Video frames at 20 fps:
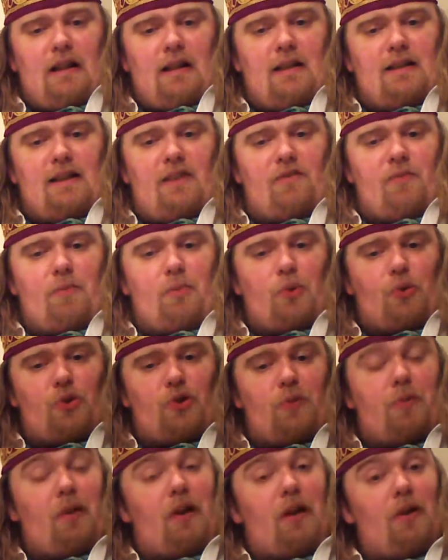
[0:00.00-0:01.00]
even brought
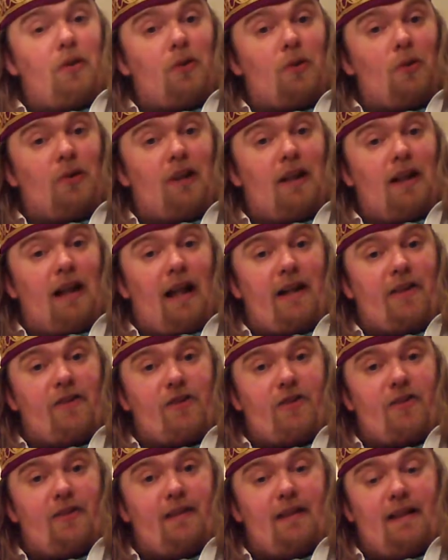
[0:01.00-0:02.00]
up a local
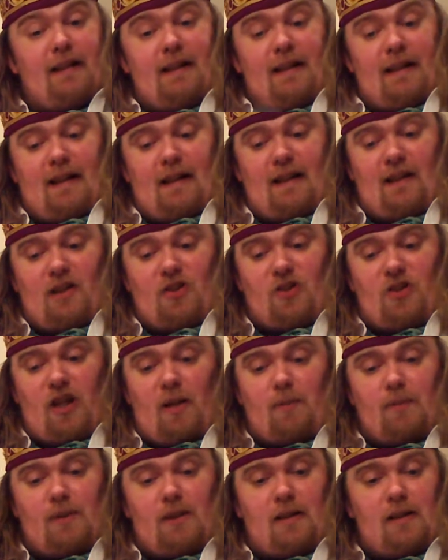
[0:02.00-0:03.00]
connection in this
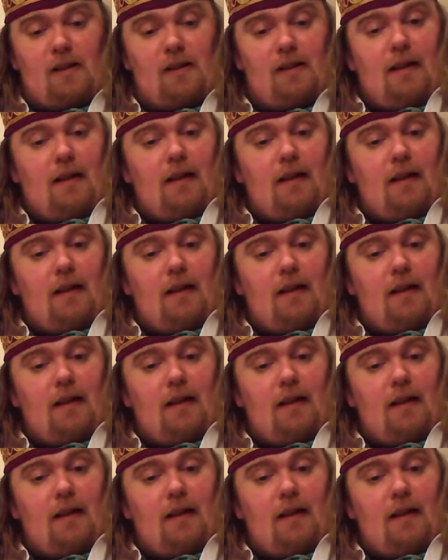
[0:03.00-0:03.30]
chapter.